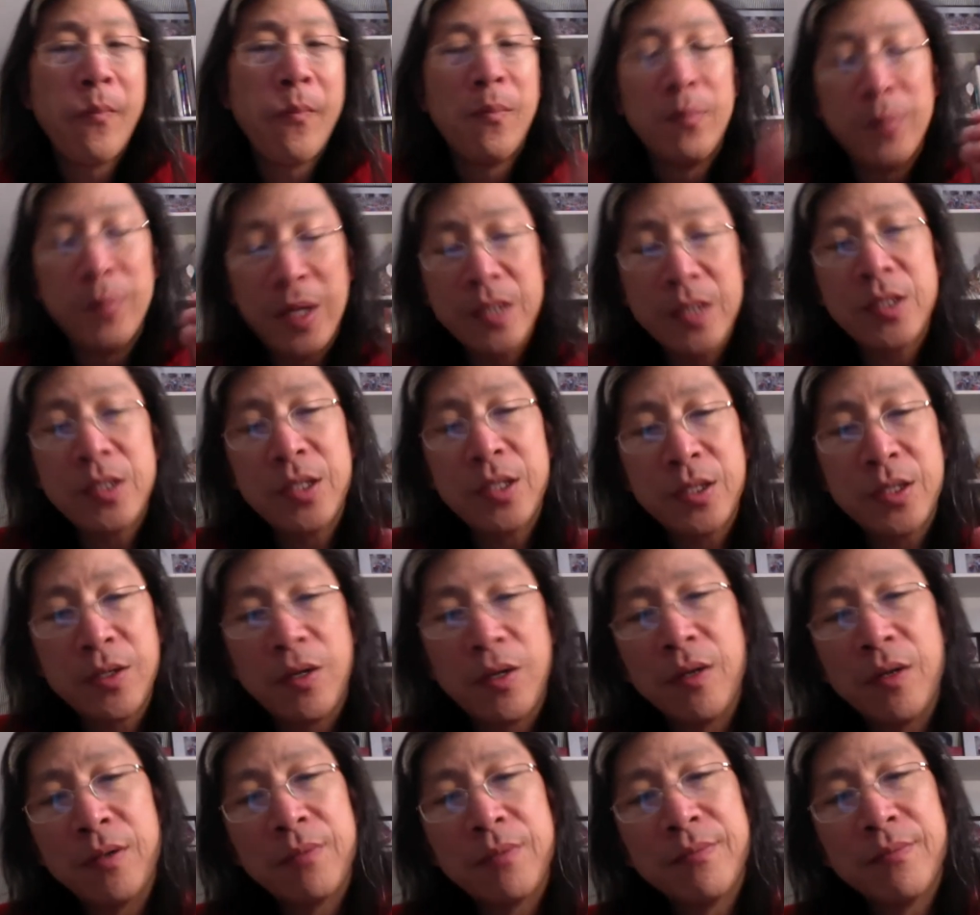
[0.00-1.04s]
let's
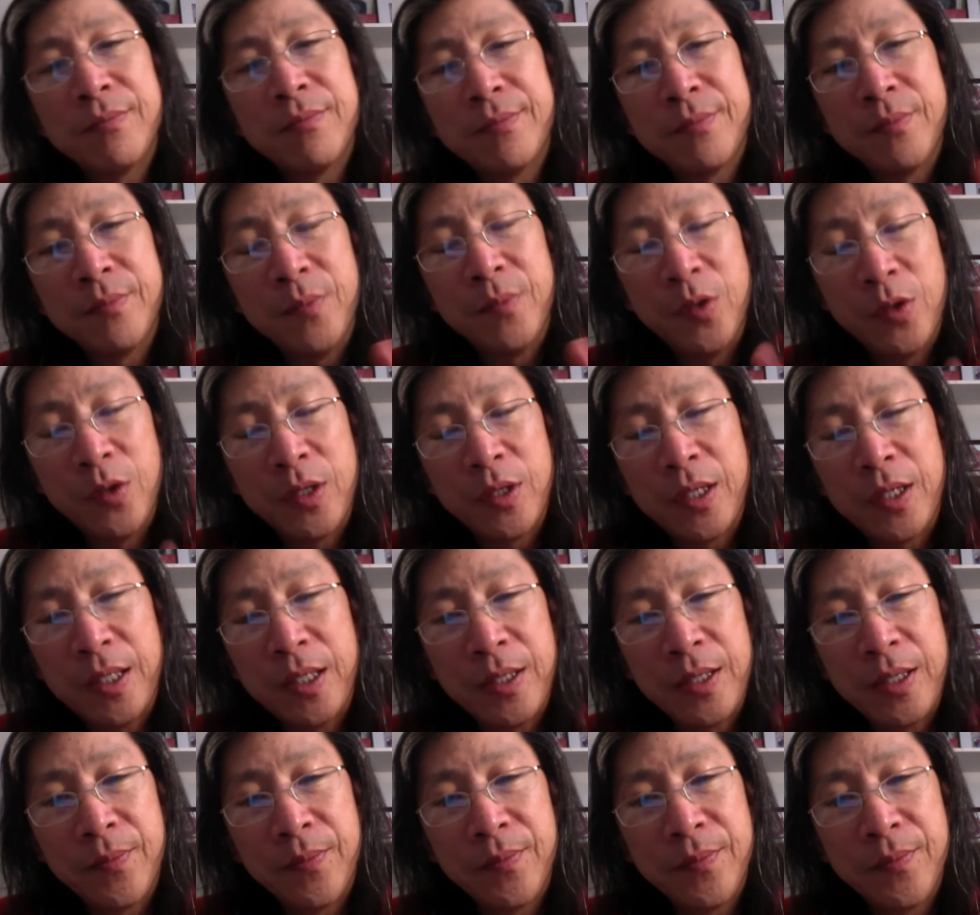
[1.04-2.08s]
start
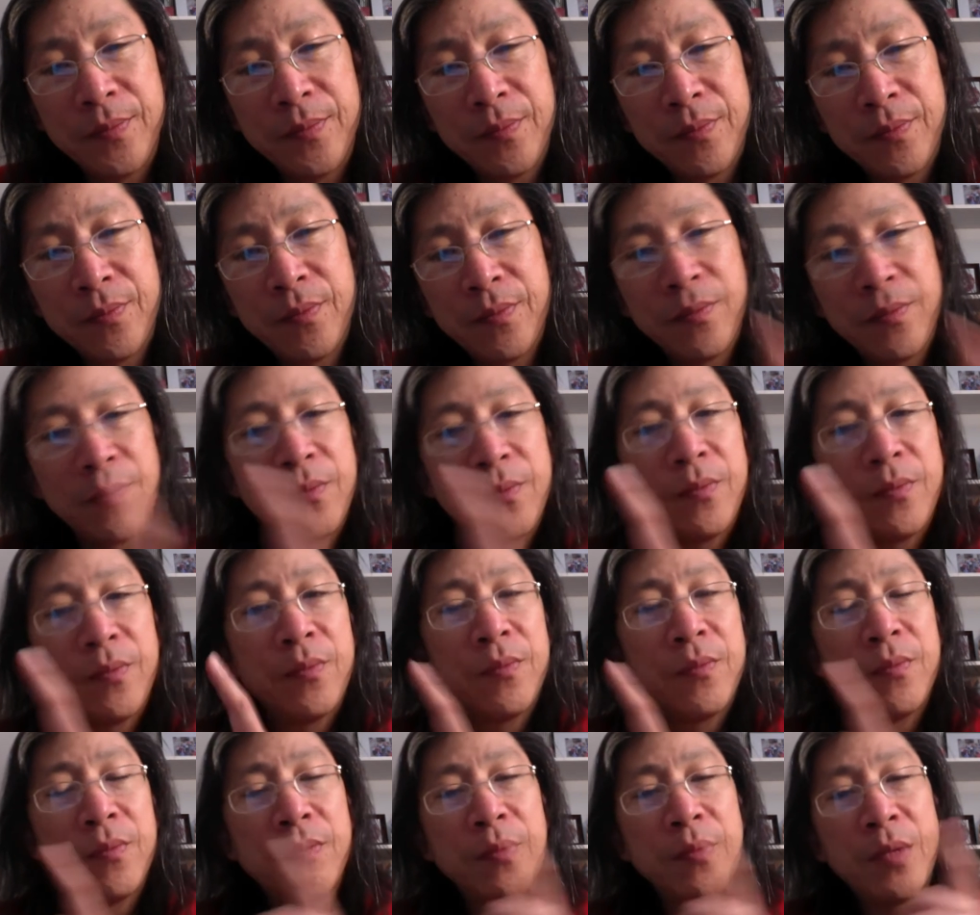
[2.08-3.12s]
looking
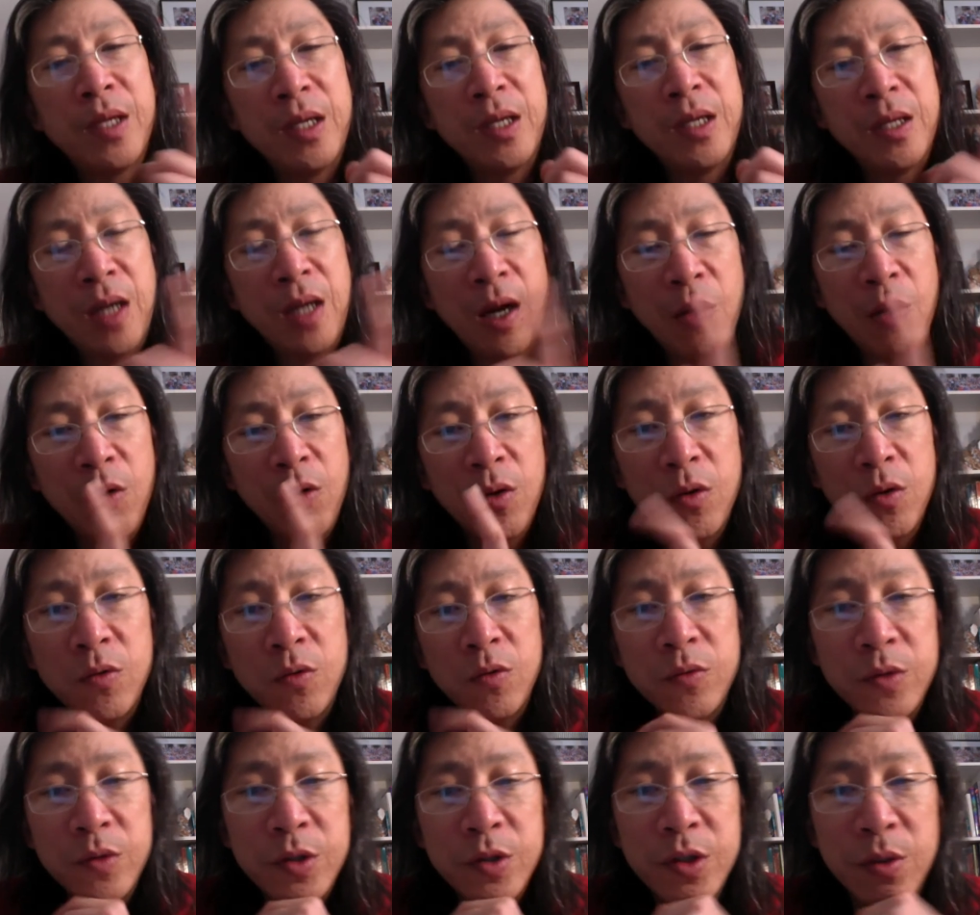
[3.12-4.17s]
in our
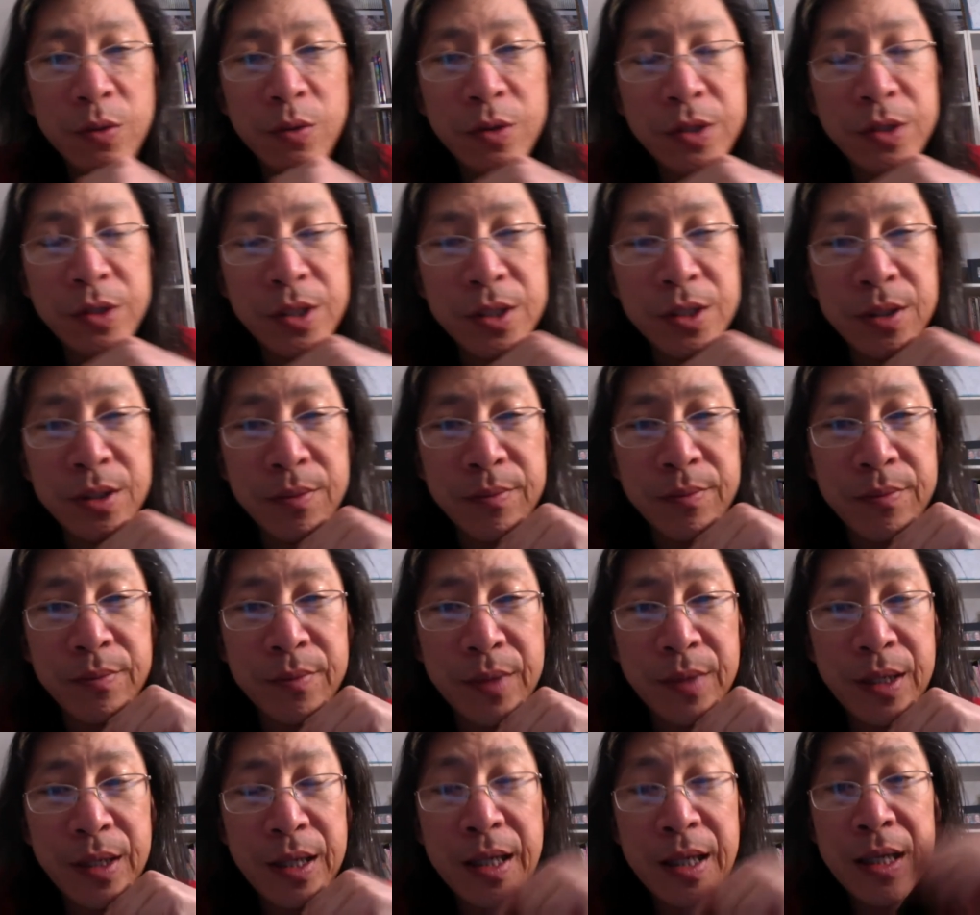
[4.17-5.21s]
own solar system.
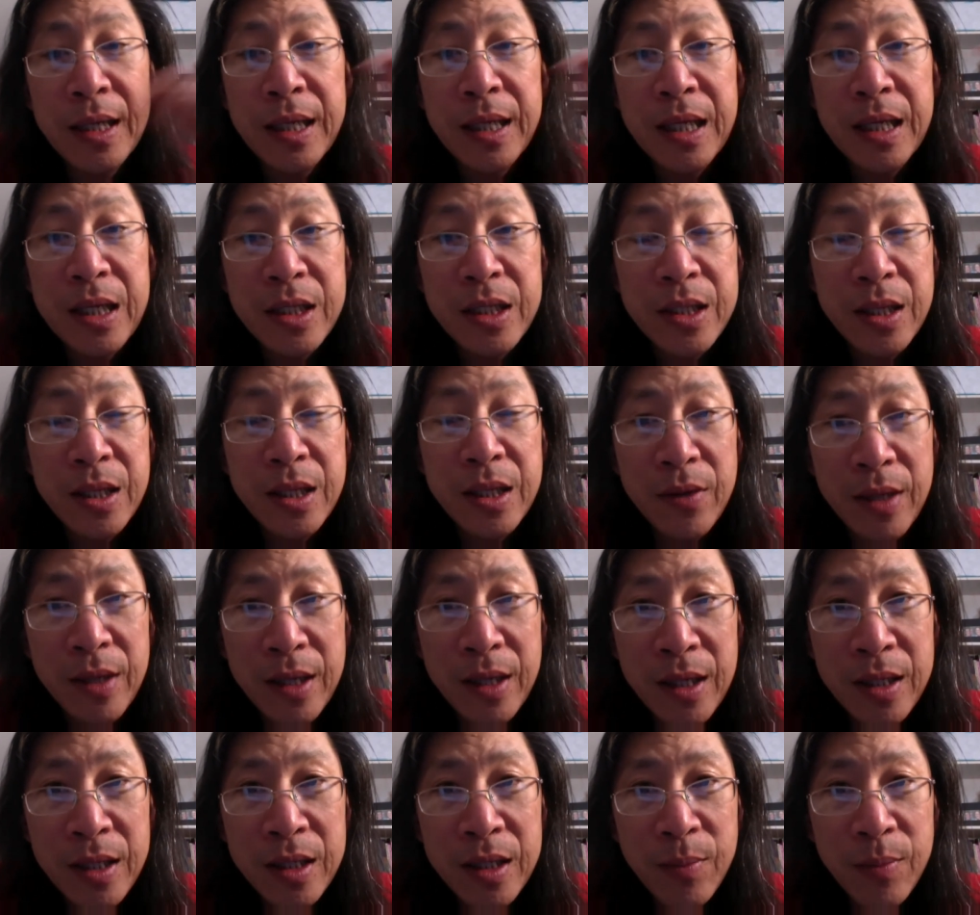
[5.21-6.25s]
Is there
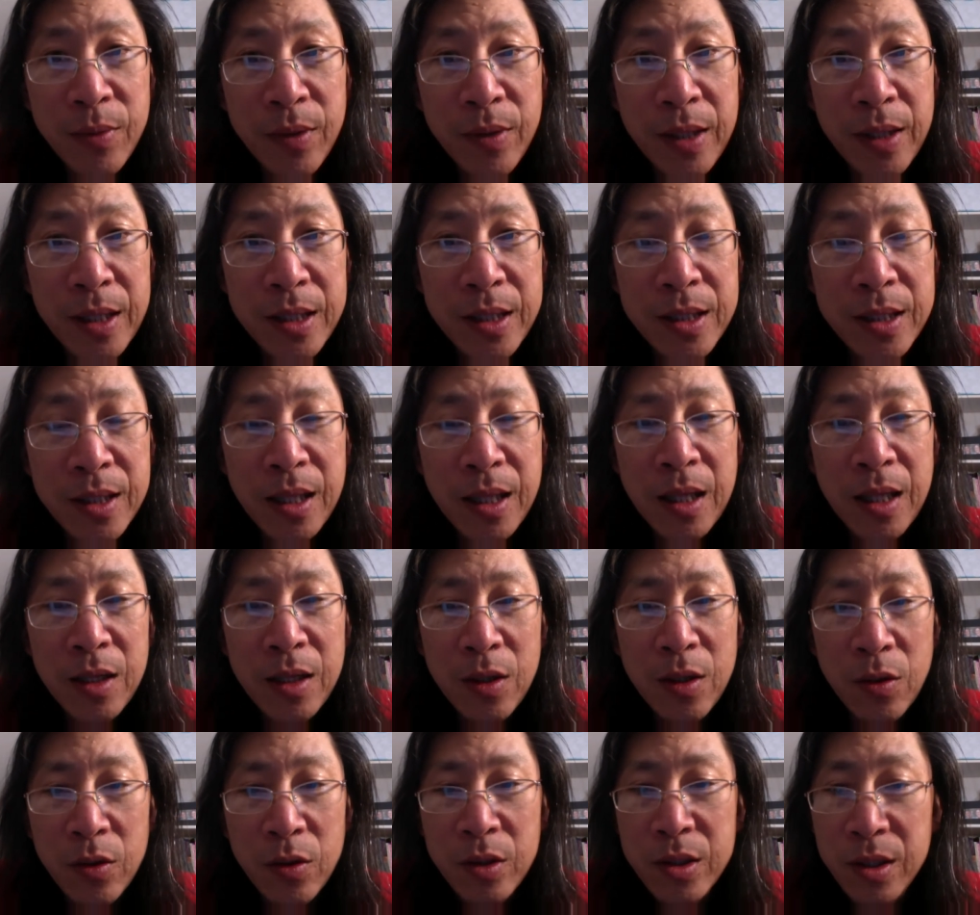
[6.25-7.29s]
any place that
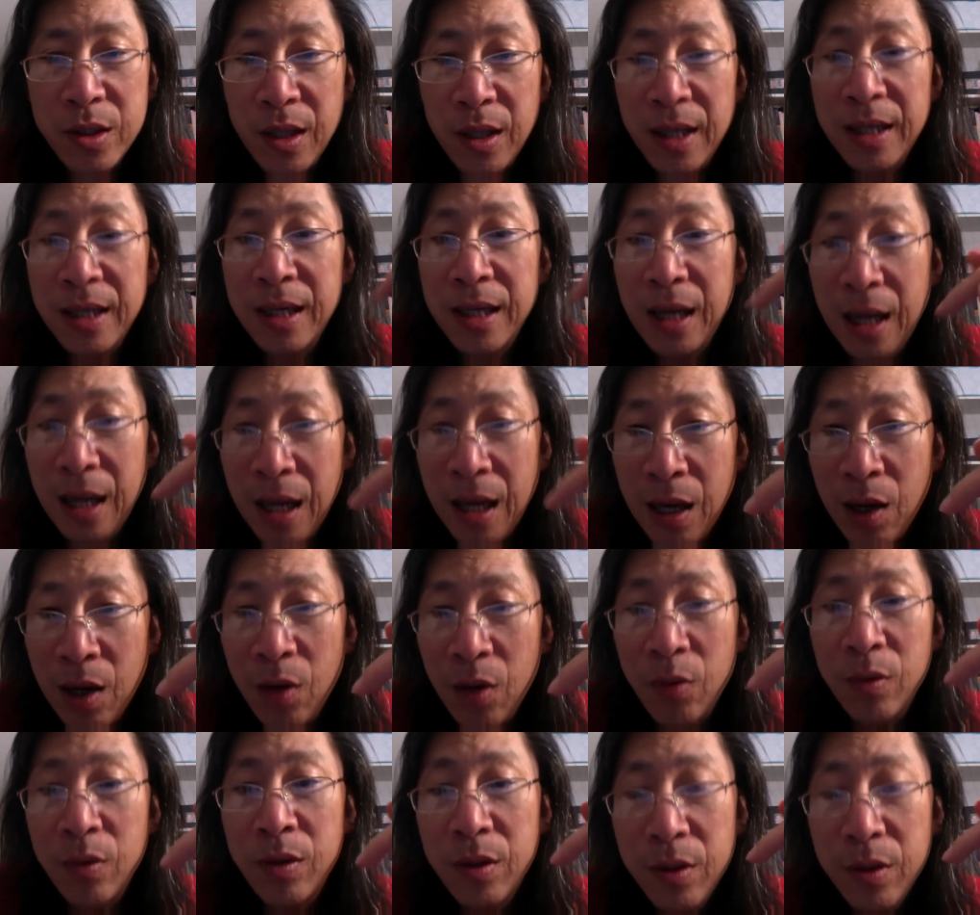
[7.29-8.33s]
looks like
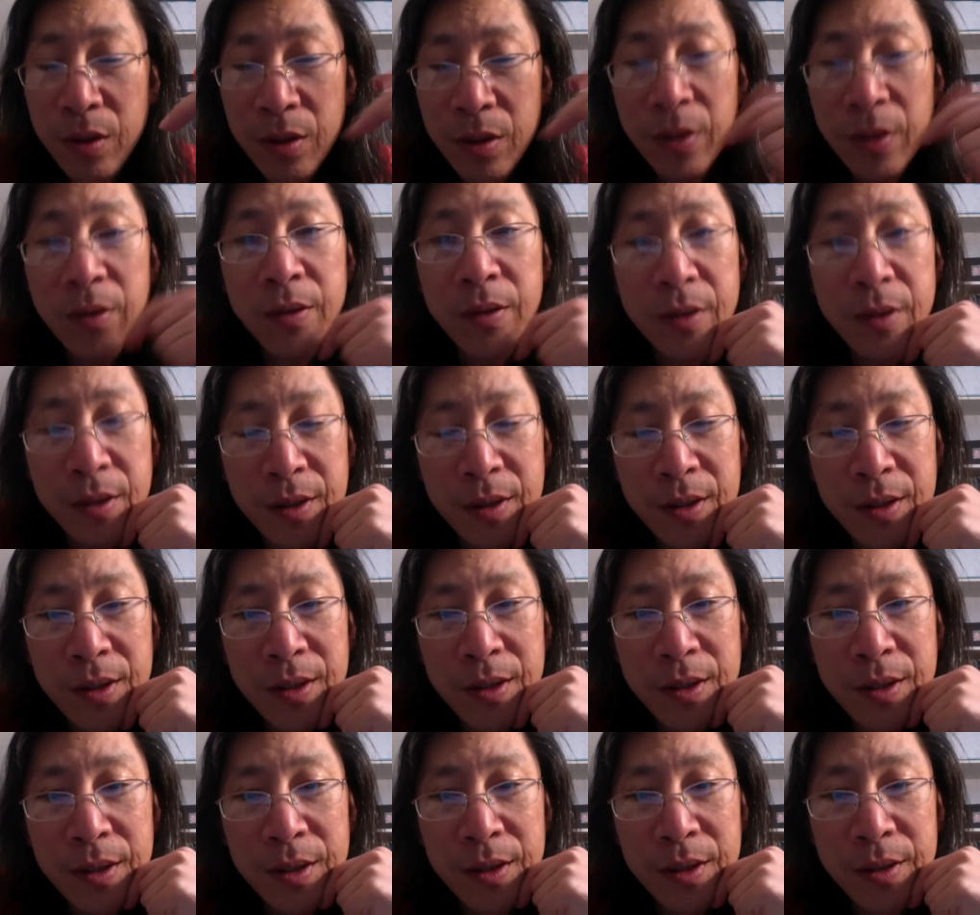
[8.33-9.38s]
our Earth
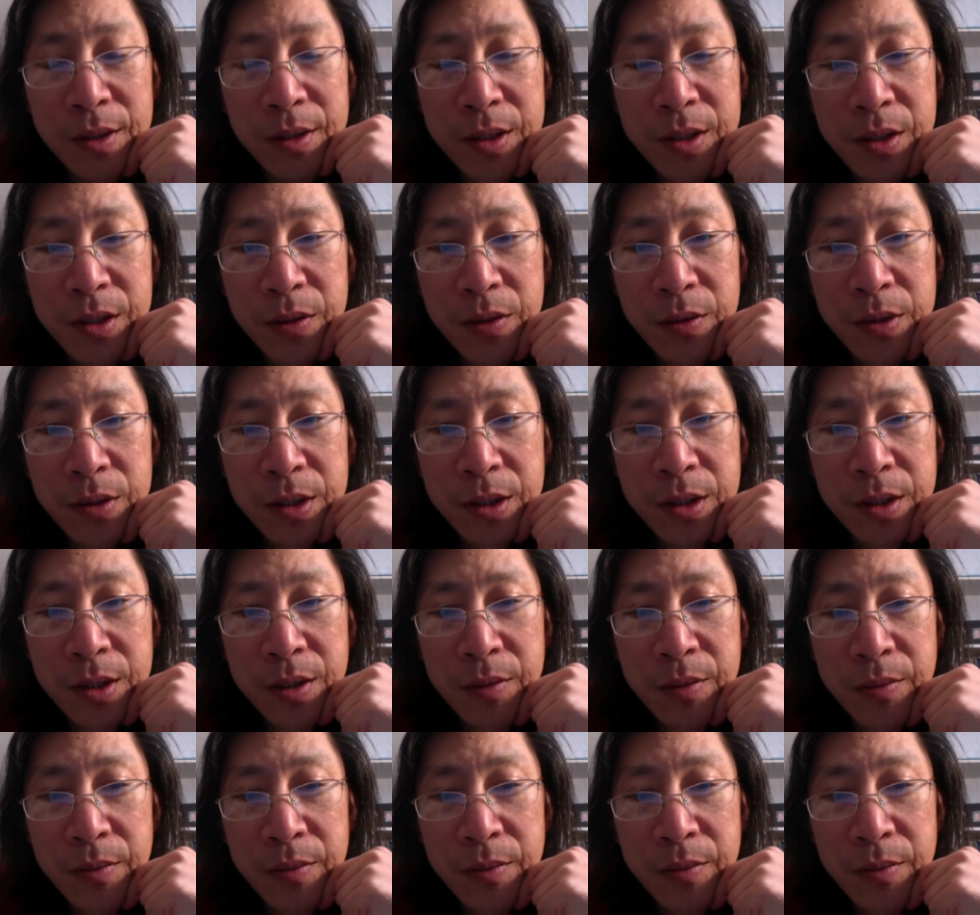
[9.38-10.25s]
and the solar system?